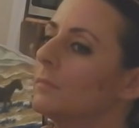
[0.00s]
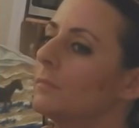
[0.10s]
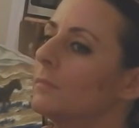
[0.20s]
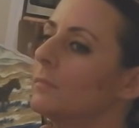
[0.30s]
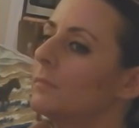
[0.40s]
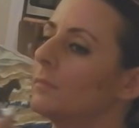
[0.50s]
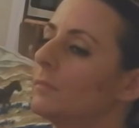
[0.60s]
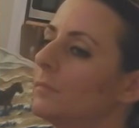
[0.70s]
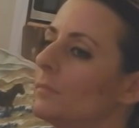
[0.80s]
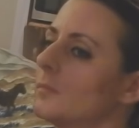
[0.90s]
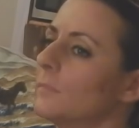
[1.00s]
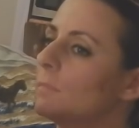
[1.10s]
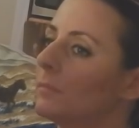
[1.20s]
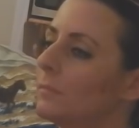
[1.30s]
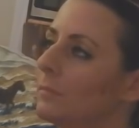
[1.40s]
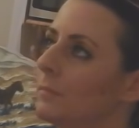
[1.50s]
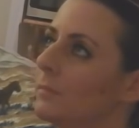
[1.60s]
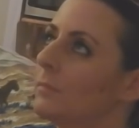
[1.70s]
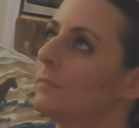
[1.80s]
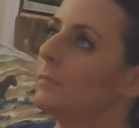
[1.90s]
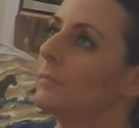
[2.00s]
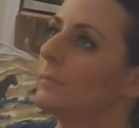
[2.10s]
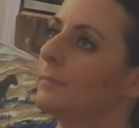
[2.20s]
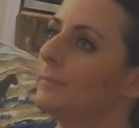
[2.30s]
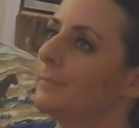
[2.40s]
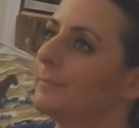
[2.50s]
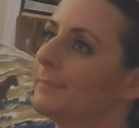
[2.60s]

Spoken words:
No bruise on the right side. Good.